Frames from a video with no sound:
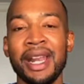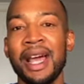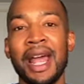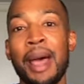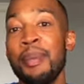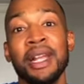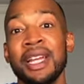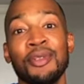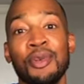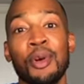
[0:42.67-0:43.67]
happen
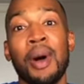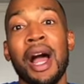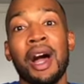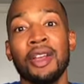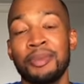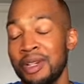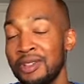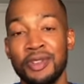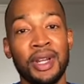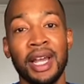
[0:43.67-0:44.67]
again for a while, especially if
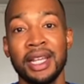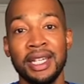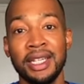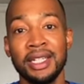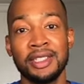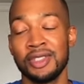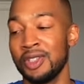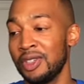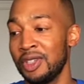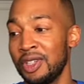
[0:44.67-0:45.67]
you got kids
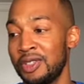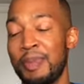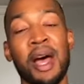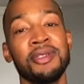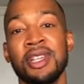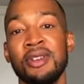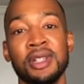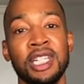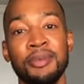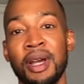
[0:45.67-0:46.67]
or a spouse that don't
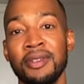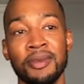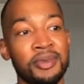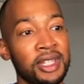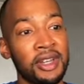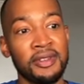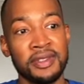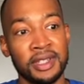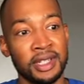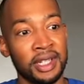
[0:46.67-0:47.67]
clean up after themselves.
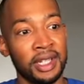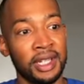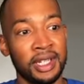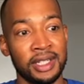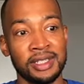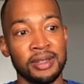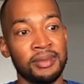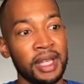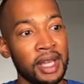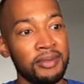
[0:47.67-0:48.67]
And
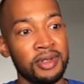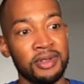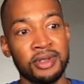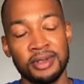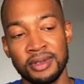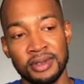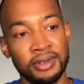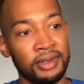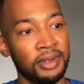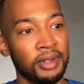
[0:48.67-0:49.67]
sometimes you just,
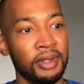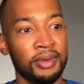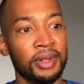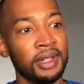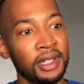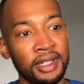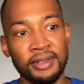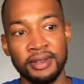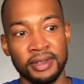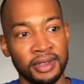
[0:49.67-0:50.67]
you know, you want to leave.
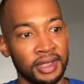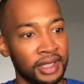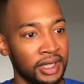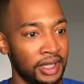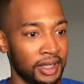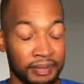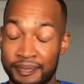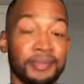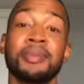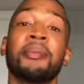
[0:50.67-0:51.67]

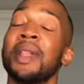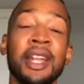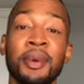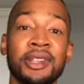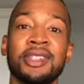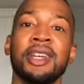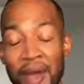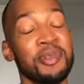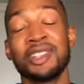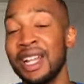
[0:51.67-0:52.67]
Anyways, I'm
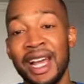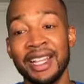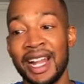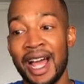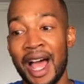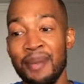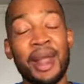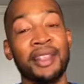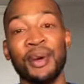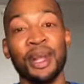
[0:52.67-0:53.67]
just glad that I, I'm not
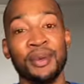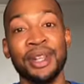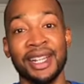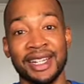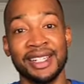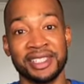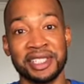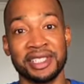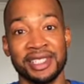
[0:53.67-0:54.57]
the only one that does this.